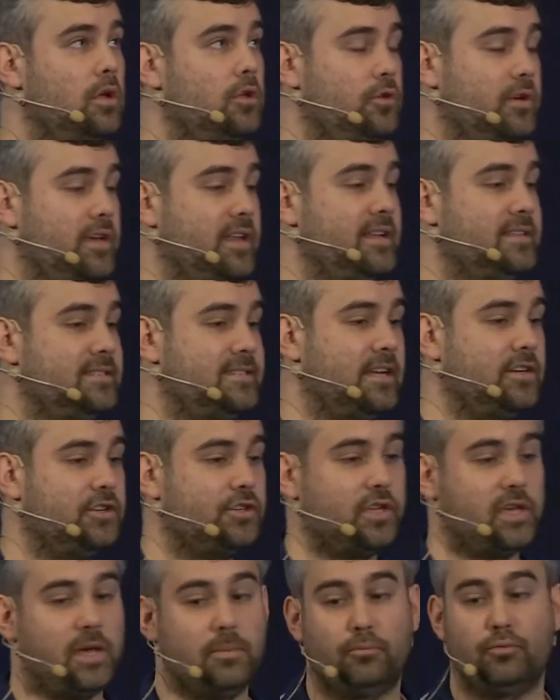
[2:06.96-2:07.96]
you can
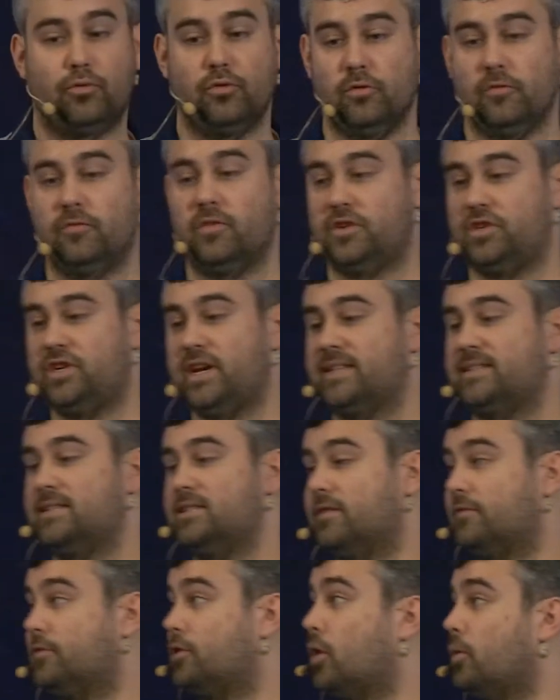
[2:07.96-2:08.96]
essentially improve the chances
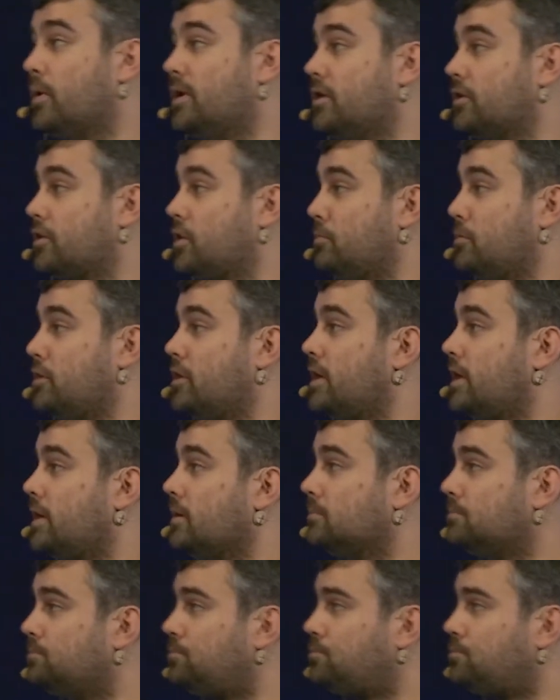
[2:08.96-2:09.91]
of growing your community.